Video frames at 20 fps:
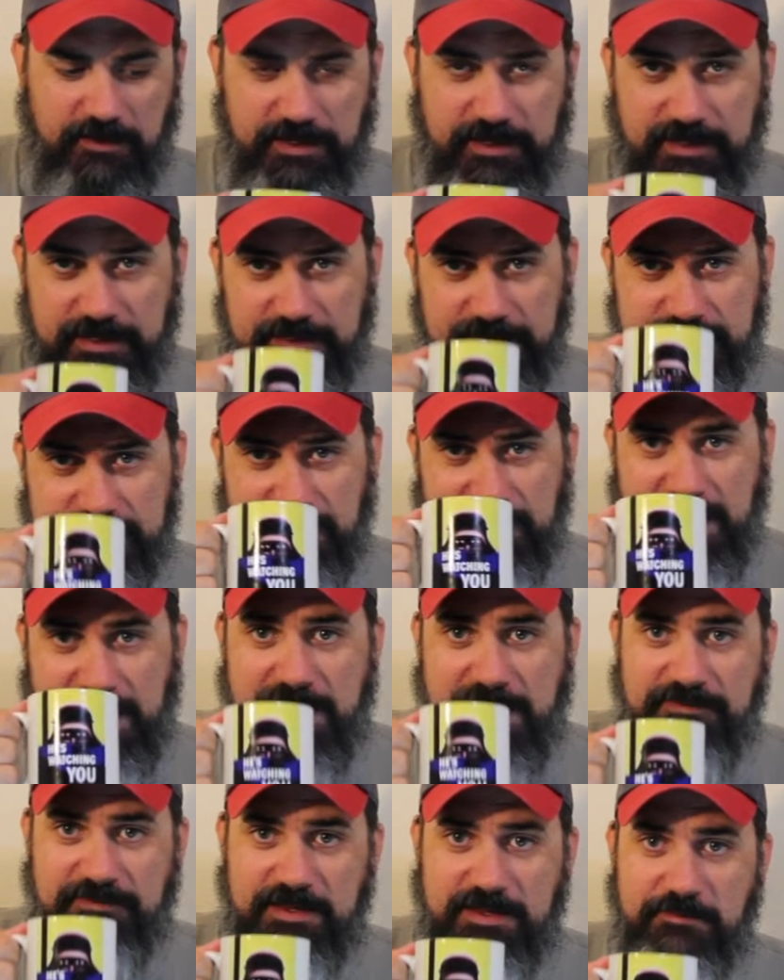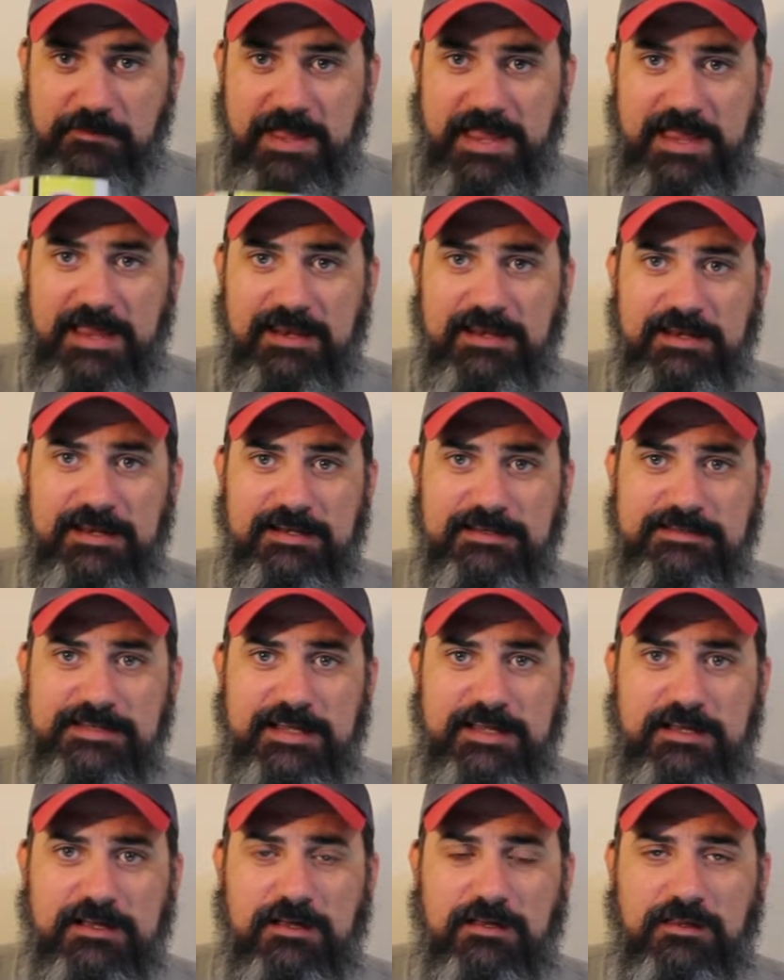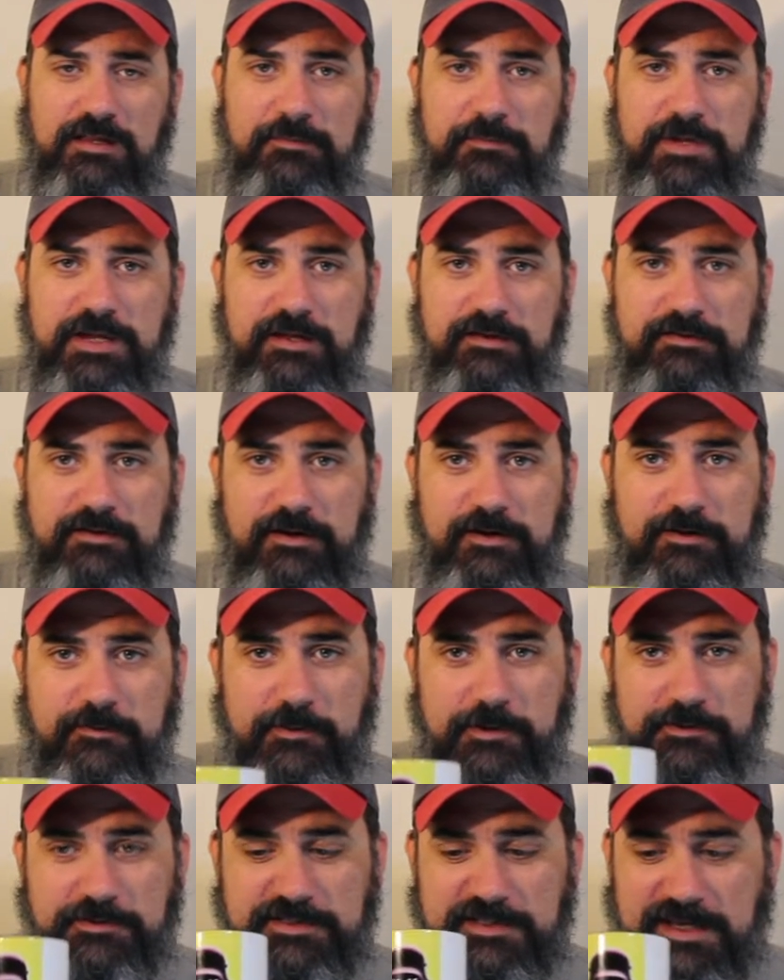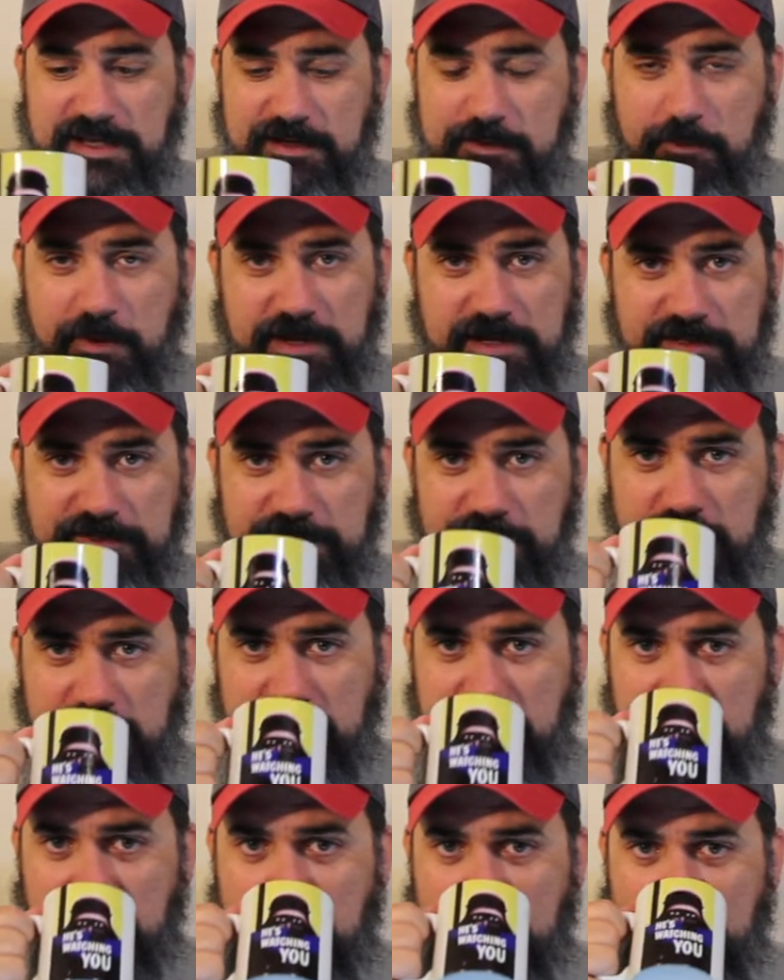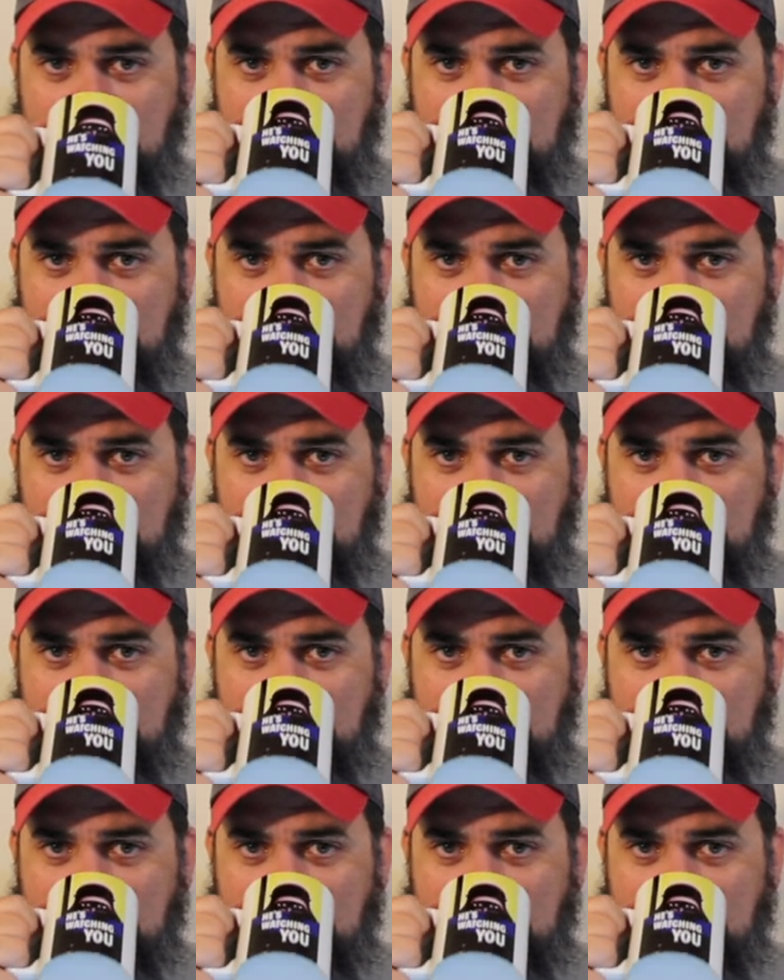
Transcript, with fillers: It is Laughing Man. It is a Colombia dark roast, and I quite enjoy it.